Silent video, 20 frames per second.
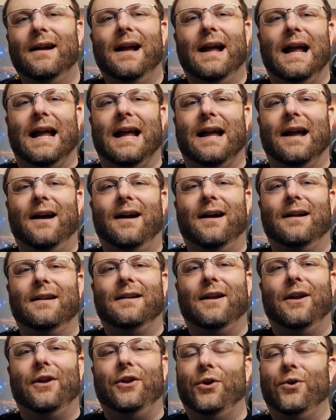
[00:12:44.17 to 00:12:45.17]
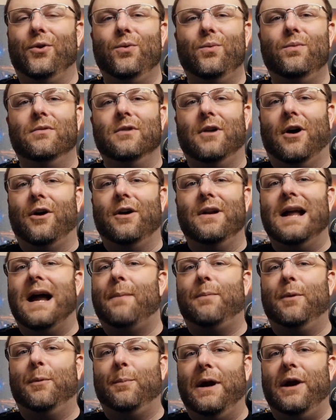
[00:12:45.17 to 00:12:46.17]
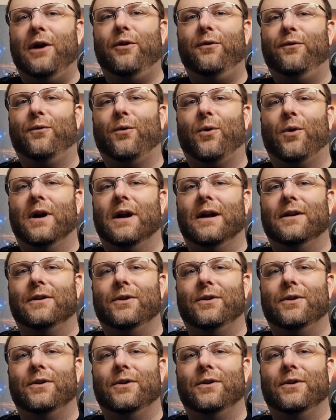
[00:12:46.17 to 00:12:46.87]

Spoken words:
And you are not prepared for it.